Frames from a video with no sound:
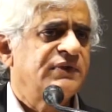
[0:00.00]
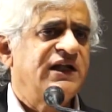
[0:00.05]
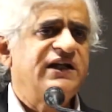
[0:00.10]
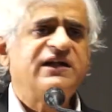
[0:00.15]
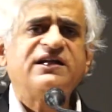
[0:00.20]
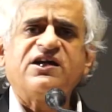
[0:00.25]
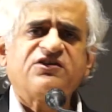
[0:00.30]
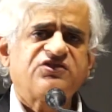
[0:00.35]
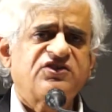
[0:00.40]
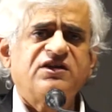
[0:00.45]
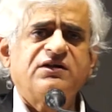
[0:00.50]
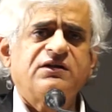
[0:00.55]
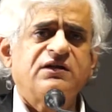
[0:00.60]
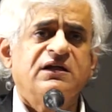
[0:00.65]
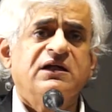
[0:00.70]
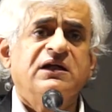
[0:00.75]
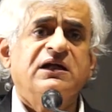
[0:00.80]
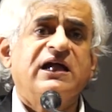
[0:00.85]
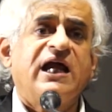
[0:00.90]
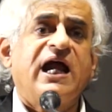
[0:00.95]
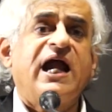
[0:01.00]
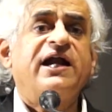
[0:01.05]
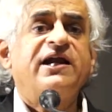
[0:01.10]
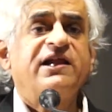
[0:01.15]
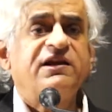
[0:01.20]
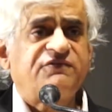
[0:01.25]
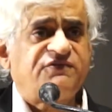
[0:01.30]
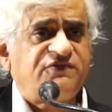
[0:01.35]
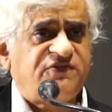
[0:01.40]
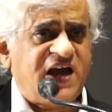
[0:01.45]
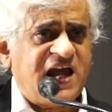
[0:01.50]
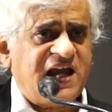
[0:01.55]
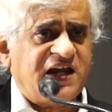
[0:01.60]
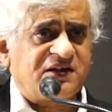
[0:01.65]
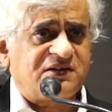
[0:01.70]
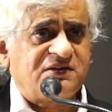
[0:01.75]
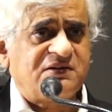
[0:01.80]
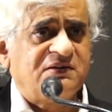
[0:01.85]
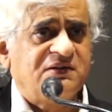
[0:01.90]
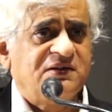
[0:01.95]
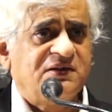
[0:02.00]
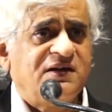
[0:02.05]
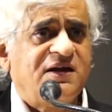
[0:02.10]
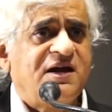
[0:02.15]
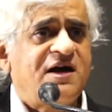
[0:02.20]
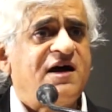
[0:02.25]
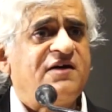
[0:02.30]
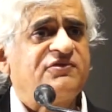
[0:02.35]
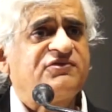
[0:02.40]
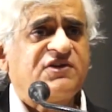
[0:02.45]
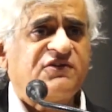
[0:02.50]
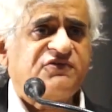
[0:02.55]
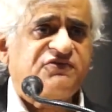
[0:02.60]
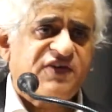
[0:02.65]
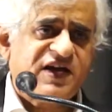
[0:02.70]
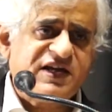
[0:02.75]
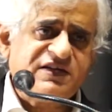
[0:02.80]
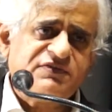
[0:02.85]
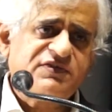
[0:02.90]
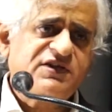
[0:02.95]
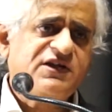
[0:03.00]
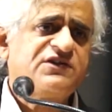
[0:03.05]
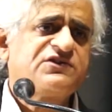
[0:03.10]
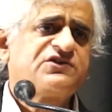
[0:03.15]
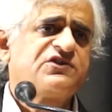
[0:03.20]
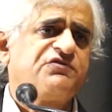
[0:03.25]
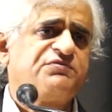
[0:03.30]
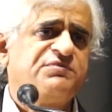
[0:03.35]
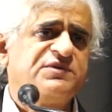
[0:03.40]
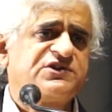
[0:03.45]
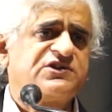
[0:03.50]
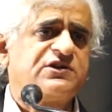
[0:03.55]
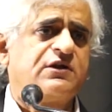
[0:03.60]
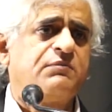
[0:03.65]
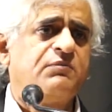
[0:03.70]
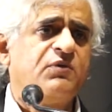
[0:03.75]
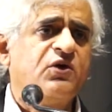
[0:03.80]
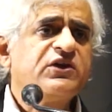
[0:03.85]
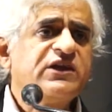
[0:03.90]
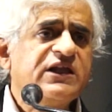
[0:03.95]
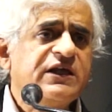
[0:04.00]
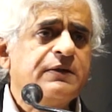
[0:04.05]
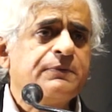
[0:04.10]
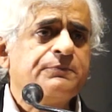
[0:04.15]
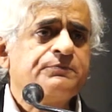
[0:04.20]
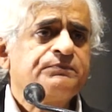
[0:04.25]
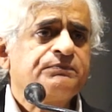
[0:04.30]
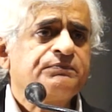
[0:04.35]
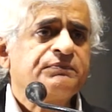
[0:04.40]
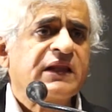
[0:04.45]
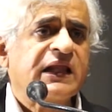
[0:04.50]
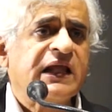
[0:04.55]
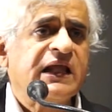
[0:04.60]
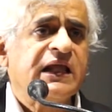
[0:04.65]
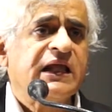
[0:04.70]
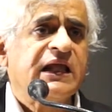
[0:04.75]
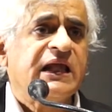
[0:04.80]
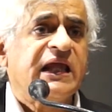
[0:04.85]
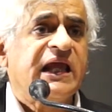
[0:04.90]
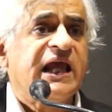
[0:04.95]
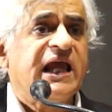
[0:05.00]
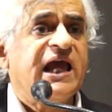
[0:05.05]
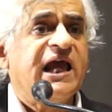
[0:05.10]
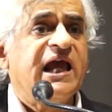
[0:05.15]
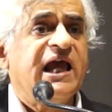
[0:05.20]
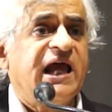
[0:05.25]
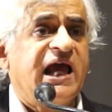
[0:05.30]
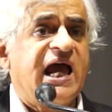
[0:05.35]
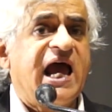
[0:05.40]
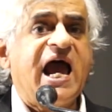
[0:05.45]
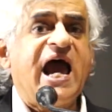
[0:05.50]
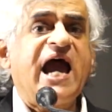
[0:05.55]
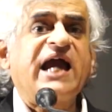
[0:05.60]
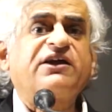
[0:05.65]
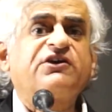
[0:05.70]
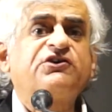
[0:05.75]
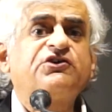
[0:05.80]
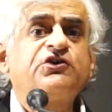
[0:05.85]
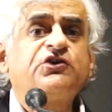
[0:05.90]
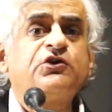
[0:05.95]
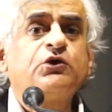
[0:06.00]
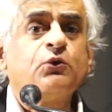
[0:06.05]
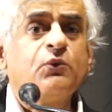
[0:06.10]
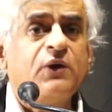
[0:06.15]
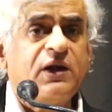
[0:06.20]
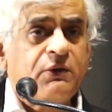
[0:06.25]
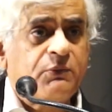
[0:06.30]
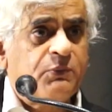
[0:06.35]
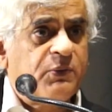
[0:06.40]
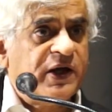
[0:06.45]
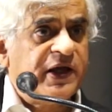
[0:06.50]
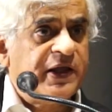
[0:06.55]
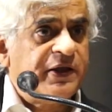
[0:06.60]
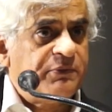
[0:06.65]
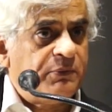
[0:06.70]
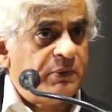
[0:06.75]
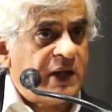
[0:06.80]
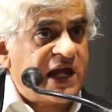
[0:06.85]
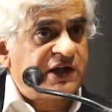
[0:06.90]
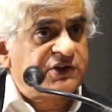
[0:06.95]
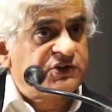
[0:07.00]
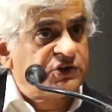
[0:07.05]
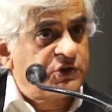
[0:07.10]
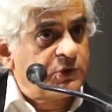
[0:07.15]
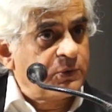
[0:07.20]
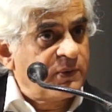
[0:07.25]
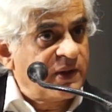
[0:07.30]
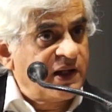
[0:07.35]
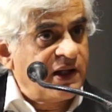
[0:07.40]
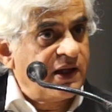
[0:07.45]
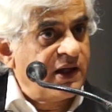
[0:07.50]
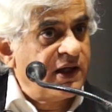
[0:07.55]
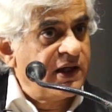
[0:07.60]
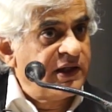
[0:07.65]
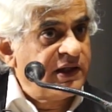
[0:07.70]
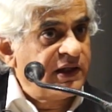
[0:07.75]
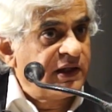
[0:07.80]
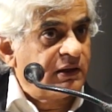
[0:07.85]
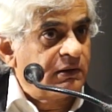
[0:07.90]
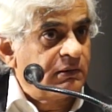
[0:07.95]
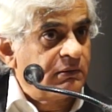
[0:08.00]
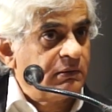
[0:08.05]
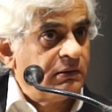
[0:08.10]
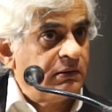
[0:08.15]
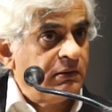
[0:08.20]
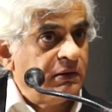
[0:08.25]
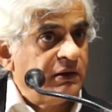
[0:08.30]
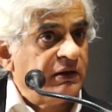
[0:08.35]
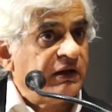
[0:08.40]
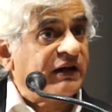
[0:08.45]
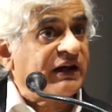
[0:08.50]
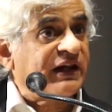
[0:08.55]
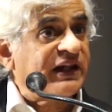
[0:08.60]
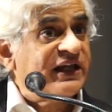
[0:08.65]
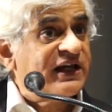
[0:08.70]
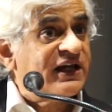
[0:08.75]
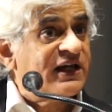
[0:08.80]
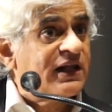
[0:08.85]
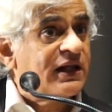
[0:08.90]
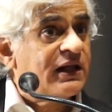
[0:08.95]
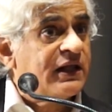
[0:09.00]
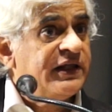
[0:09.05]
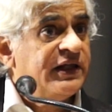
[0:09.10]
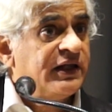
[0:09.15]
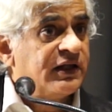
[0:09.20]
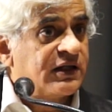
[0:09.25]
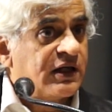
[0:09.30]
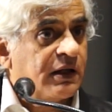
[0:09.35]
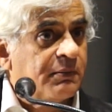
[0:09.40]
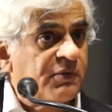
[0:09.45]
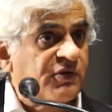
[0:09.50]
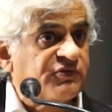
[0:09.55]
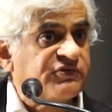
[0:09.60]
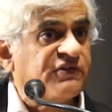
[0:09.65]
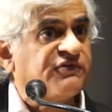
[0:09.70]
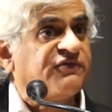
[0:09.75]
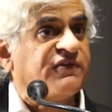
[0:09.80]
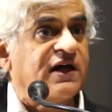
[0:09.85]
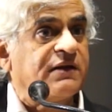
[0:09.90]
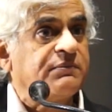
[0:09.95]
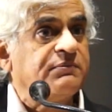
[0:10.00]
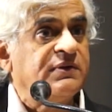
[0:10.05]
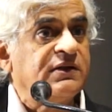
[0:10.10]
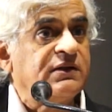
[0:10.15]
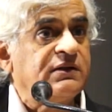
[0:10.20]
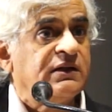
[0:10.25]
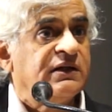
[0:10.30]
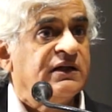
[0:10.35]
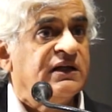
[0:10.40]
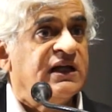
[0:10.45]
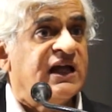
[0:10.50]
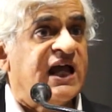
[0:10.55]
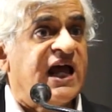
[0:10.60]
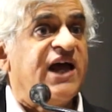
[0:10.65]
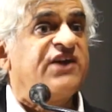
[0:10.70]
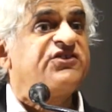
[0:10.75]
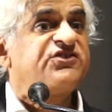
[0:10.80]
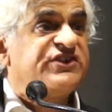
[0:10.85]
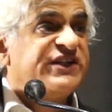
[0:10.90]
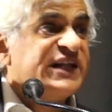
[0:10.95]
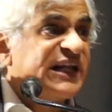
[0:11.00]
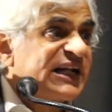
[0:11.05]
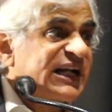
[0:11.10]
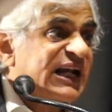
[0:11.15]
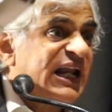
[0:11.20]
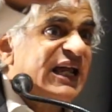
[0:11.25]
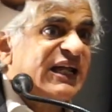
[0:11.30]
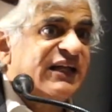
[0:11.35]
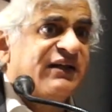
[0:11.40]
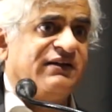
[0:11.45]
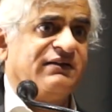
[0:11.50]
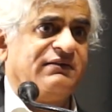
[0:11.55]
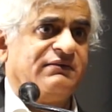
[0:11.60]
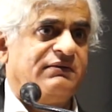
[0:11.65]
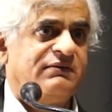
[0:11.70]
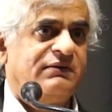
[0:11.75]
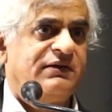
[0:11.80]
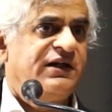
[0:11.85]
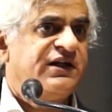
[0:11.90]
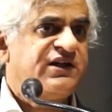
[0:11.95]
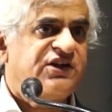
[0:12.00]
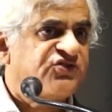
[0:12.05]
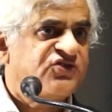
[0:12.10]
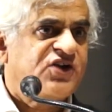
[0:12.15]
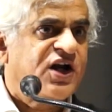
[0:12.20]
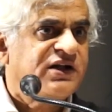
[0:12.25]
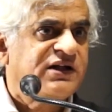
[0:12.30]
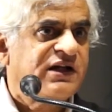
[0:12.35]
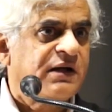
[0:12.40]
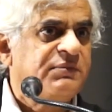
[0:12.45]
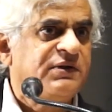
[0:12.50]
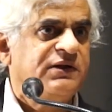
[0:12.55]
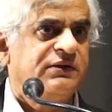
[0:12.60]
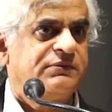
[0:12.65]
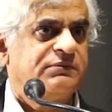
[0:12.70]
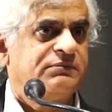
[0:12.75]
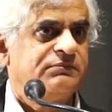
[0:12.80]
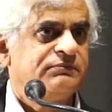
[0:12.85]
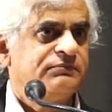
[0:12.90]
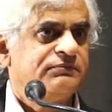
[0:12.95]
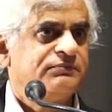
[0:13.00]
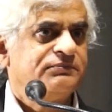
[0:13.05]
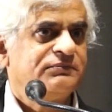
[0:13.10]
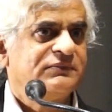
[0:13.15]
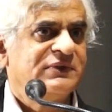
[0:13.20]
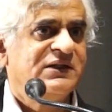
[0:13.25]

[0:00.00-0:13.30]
It doesn't. And in fact, after 5 years of Mr. Modi, actual earning, real income of the farmer has declined. It has not doubled.